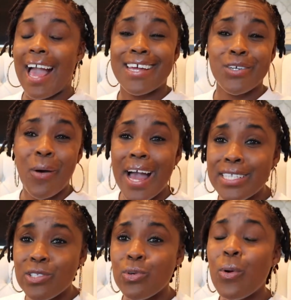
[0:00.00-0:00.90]
I know I
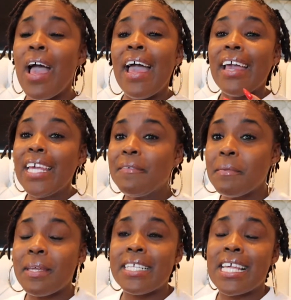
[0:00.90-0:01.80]
do. Even
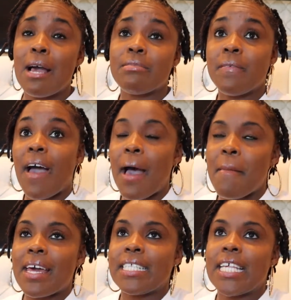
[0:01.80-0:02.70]
many times if I'm
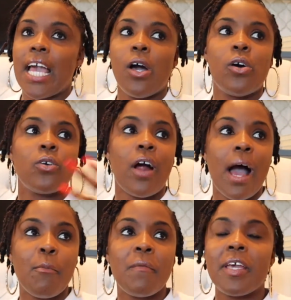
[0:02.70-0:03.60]
out of town, or
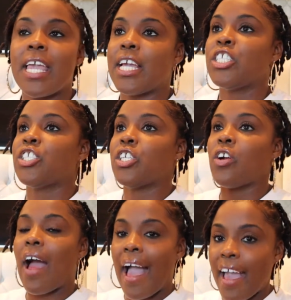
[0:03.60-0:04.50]
I'm on vacation, or
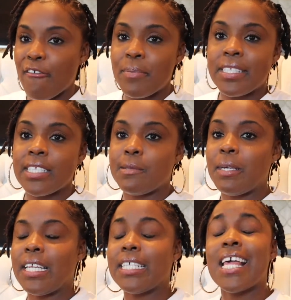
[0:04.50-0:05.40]
I have business
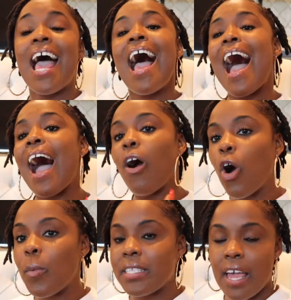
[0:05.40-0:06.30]
meetings, I
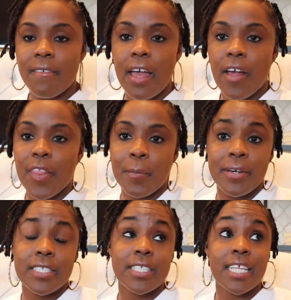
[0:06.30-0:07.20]
always have that other
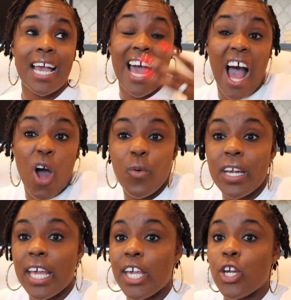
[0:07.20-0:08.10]
person stay an hour
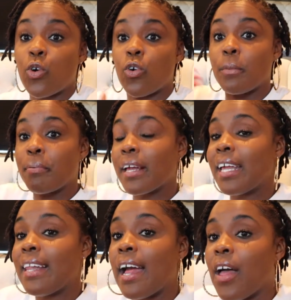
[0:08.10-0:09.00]
later, or bring
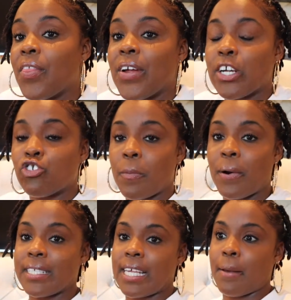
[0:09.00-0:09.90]
in that other extra
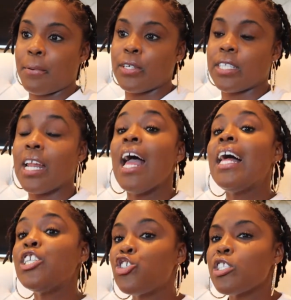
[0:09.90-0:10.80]
part-time person,
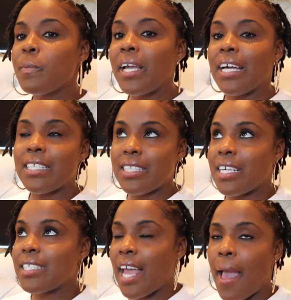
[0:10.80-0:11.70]
just because
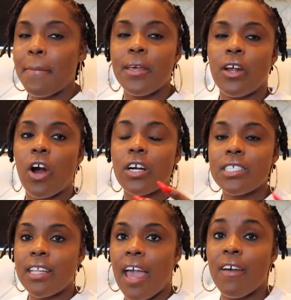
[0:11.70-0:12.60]
things happen. Our
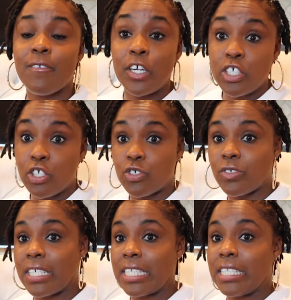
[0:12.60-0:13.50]
staff, their
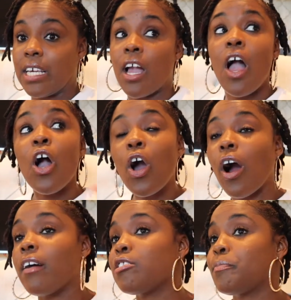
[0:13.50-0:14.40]
children get sick,
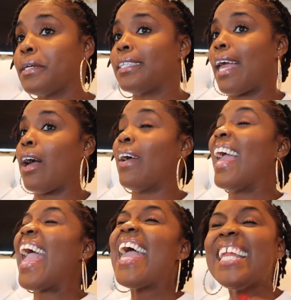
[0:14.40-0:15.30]
cars break down,
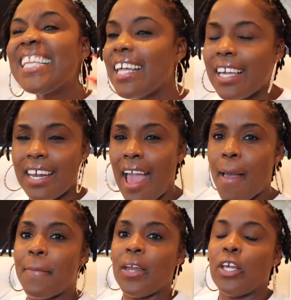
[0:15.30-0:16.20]
anything can
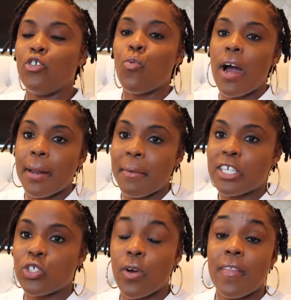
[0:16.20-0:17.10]
happen, and you want to make
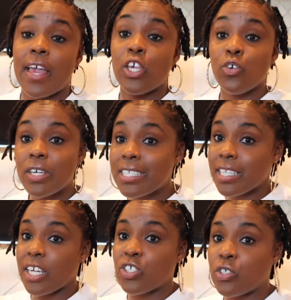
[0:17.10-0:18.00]
sure that your
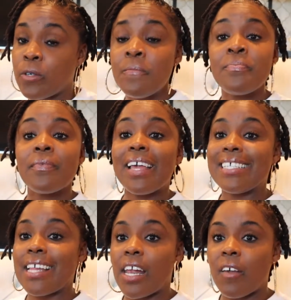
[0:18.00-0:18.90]
schedule
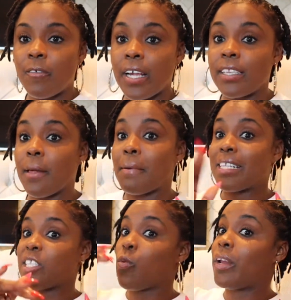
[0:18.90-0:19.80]
is not affected by
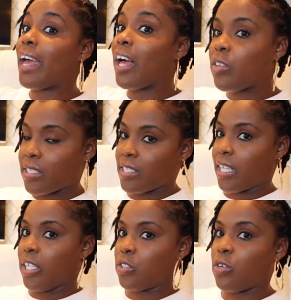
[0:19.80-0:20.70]
someone else's
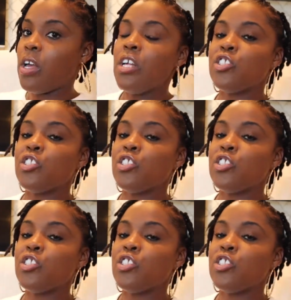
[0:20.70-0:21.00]
schedule.